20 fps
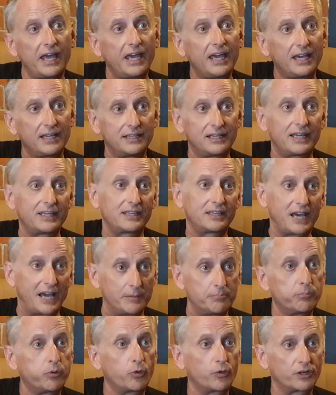And I, I
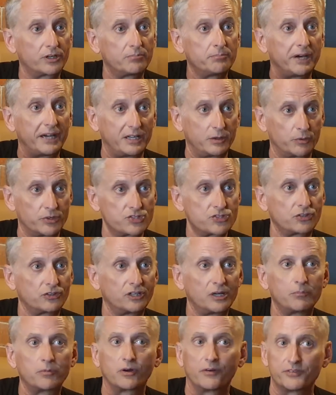ported my original
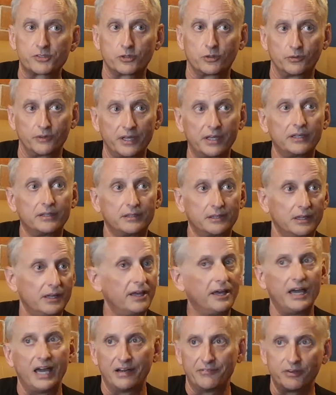number so they
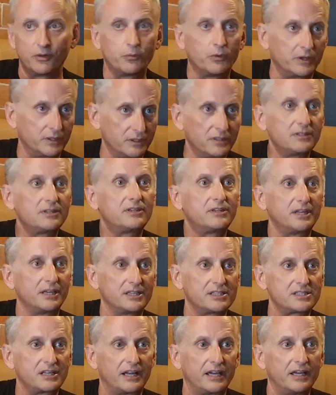everyone. So you
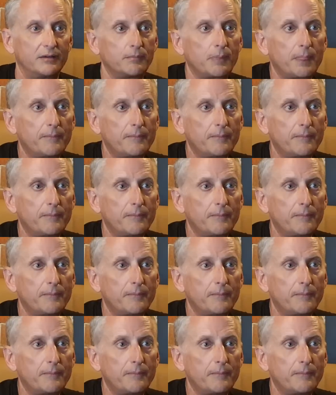can call uh,